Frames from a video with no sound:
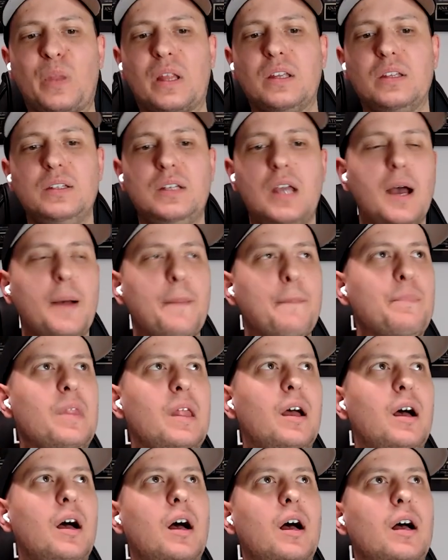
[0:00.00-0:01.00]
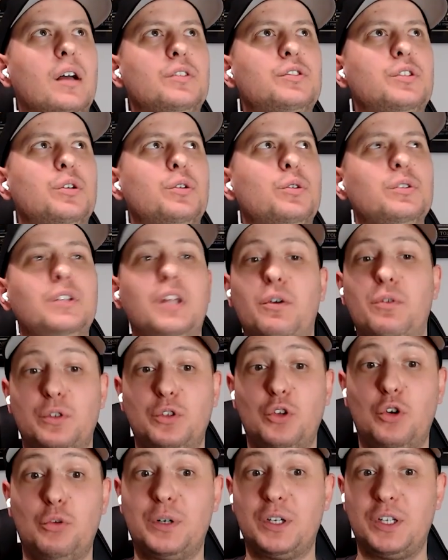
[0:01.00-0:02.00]
Yeah. So
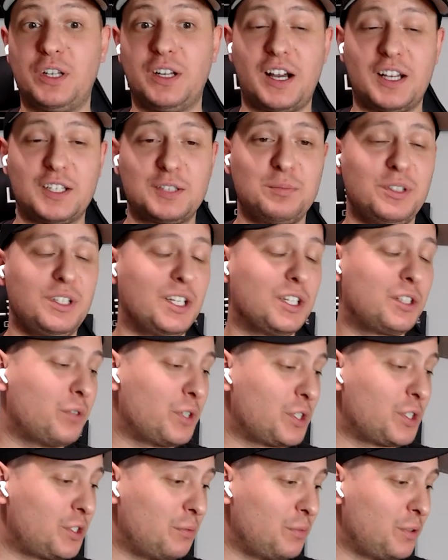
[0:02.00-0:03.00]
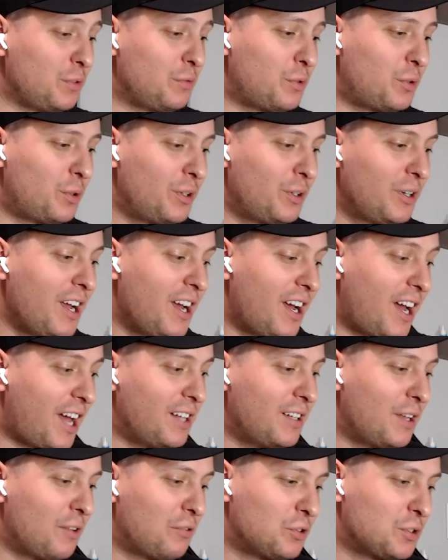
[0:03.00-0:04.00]
nobody asked me that question before. I
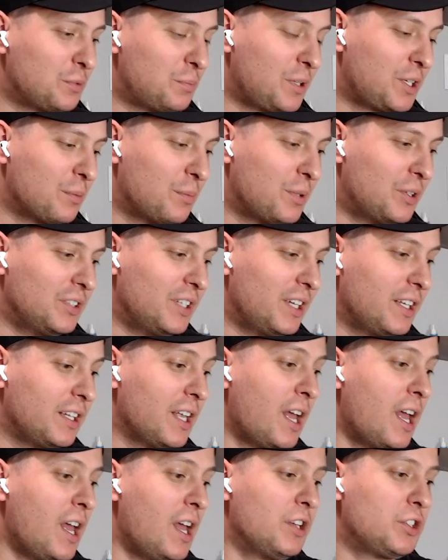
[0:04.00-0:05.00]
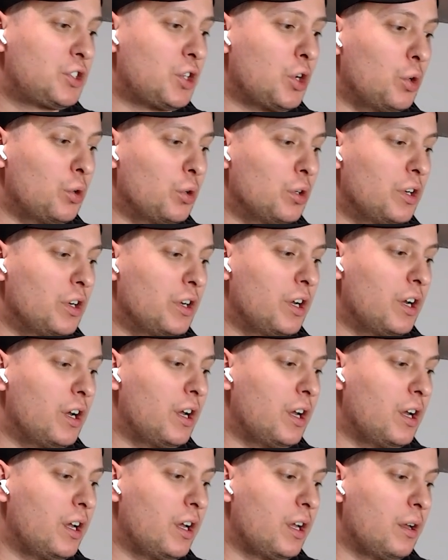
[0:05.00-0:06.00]
love to speak about that. So
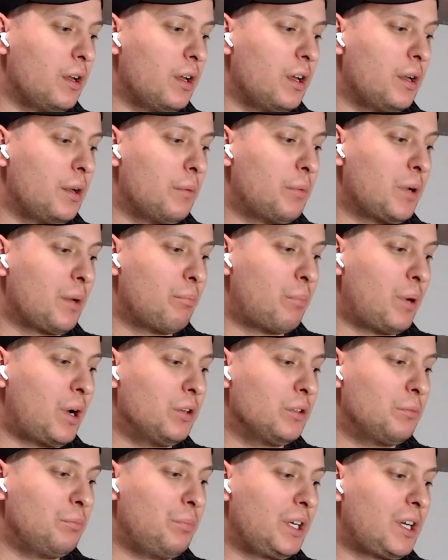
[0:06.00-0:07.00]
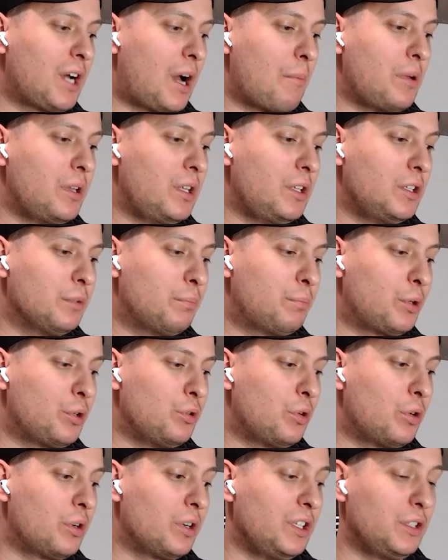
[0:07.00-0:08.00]
about becoming an
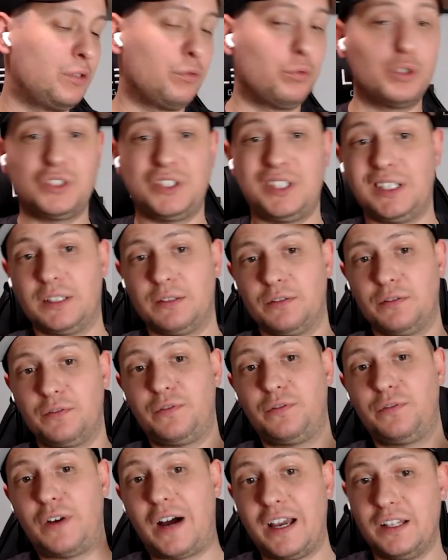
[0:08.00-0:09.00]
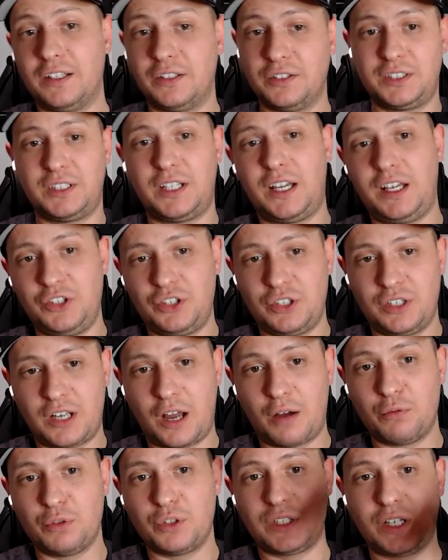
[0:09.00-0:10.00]
entrepreneur, it was the final stage, I
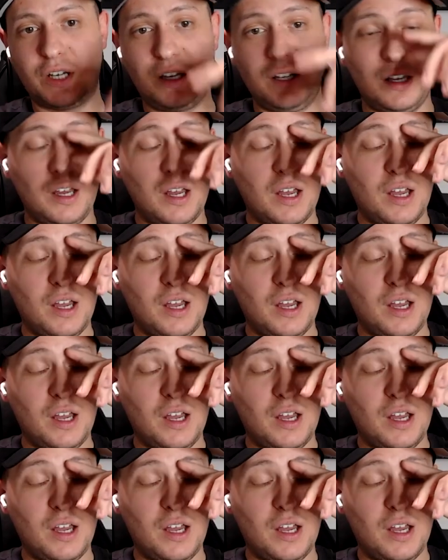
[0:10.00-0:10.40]
would say.